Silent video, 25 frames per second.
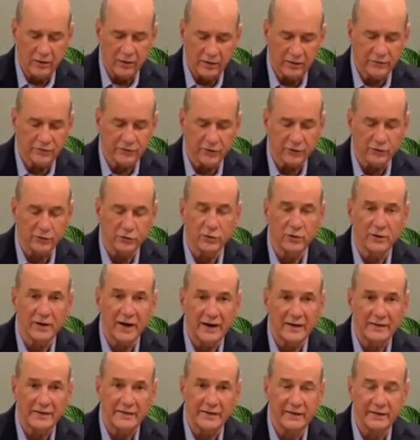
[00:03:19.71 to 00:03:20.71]
it's a good
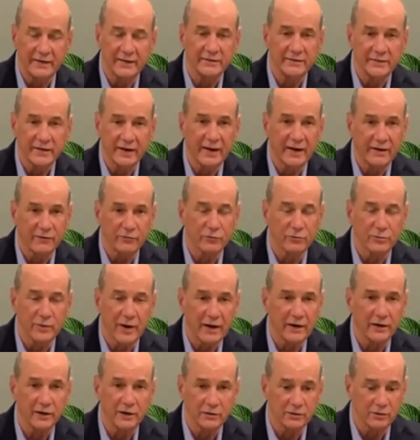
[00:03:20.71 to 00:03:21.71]
idea to have
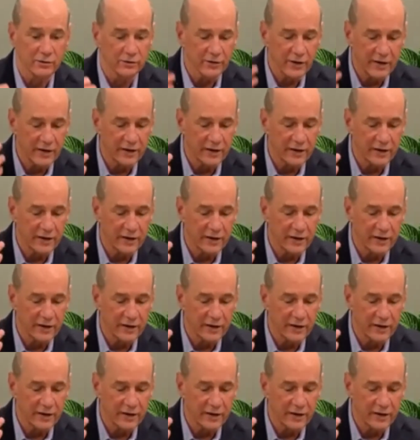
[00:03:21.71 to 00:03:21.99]
regular